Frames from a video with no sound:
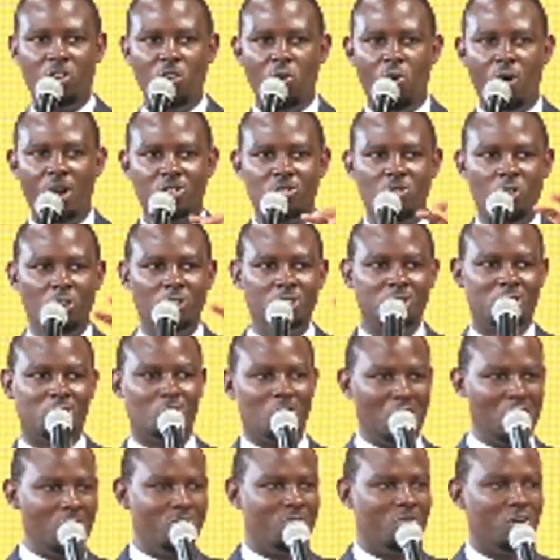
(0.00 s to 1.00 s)
no one
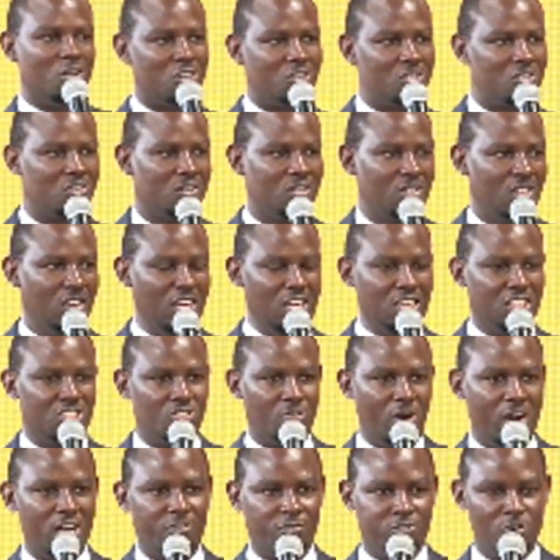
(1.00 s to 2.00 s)
goes to give it
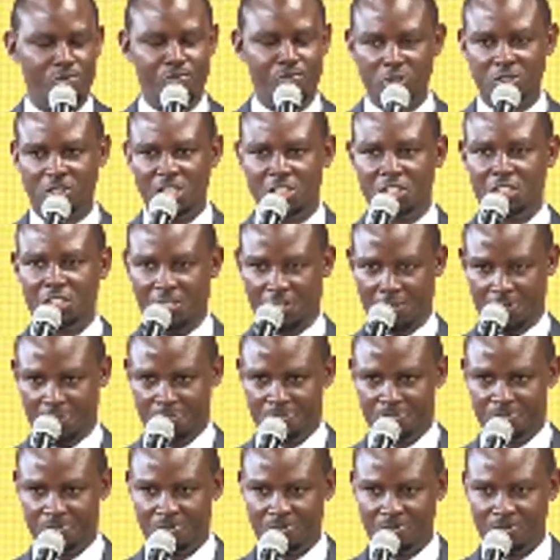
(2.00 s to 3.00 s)
its rightful
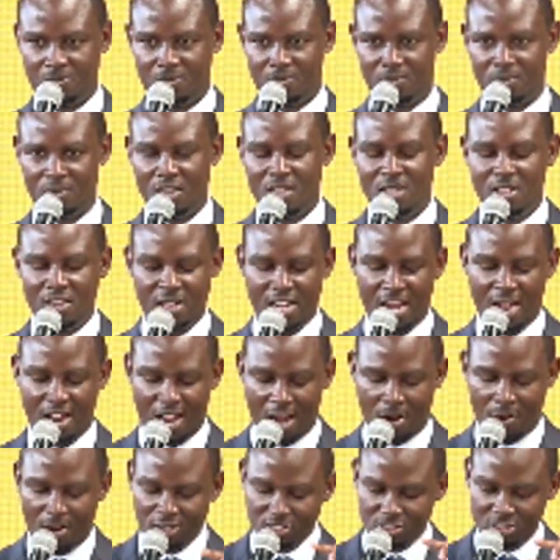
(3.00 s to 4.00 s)
position.
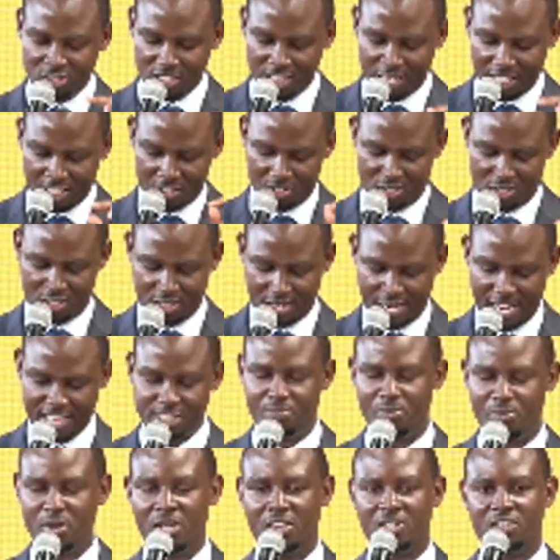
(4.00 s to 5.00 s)
Now, I want to
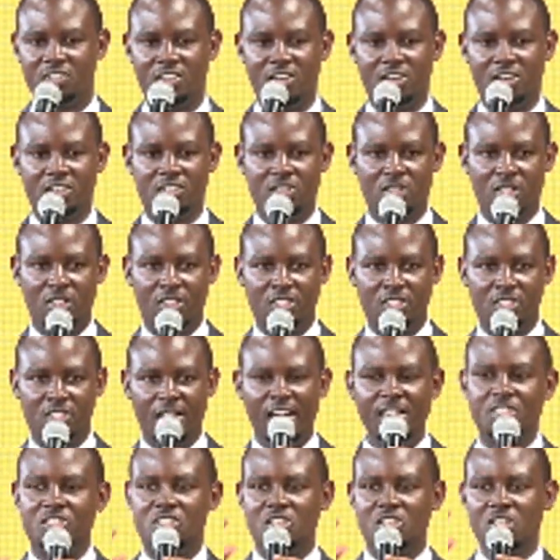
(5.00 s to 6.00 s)
mention
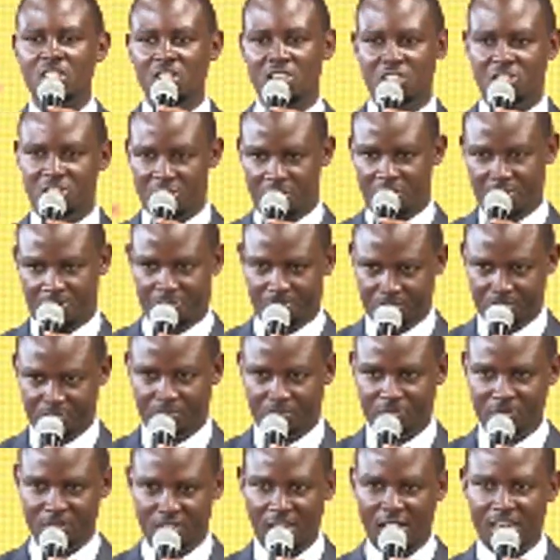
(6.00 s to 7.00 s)
that signature,
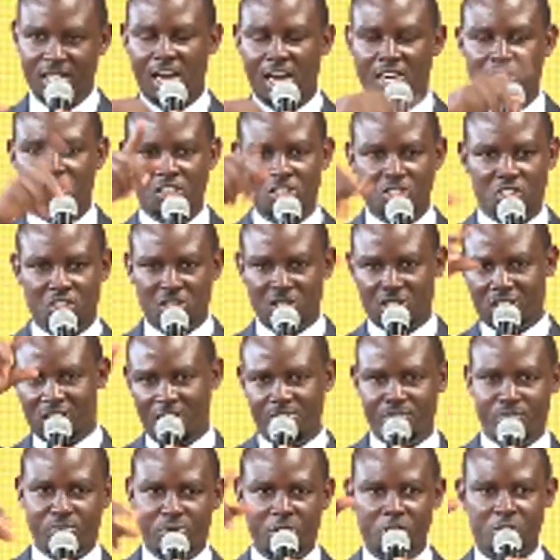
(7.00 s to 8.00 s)
that
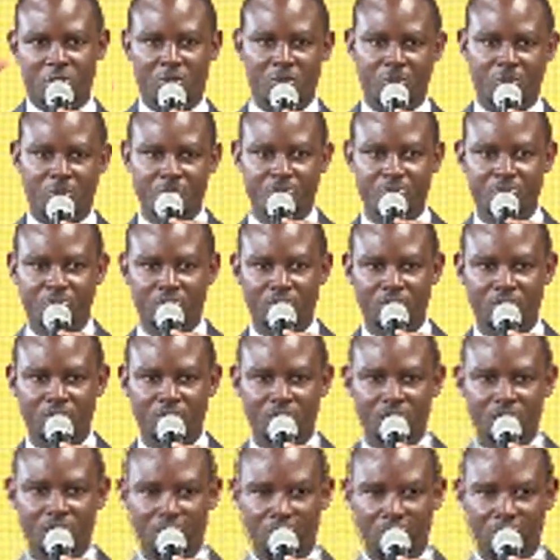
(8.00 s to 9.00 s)
artistic impression,
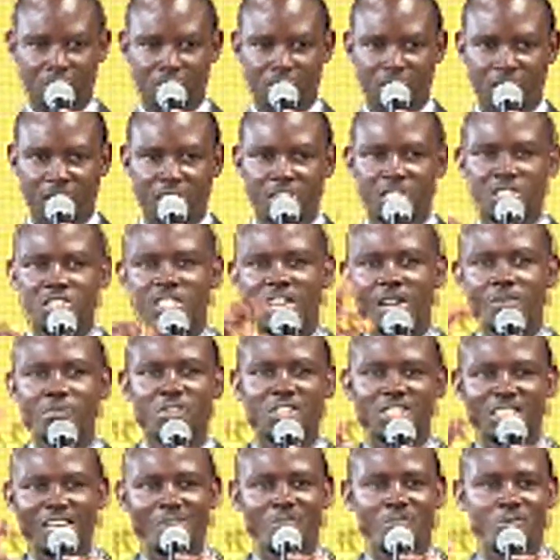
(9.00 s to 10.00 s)
it
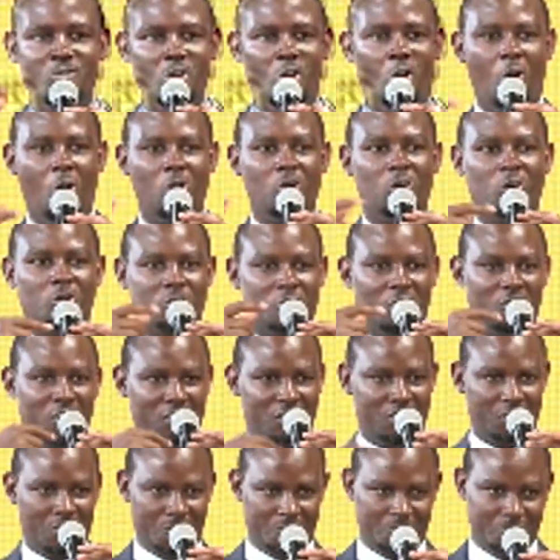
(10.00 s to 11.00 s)
sums up your
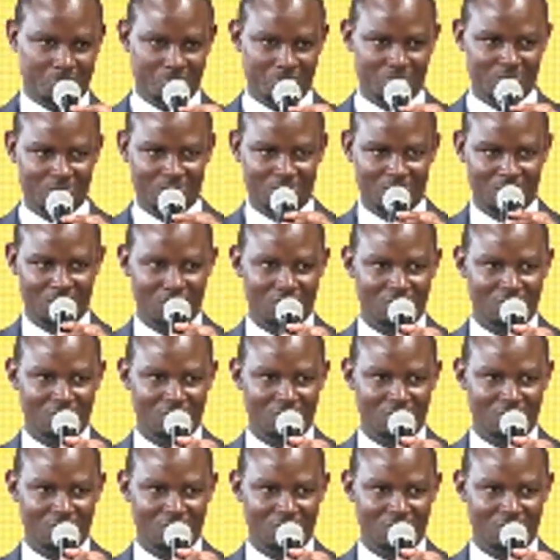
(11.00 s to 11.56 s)
whole authority.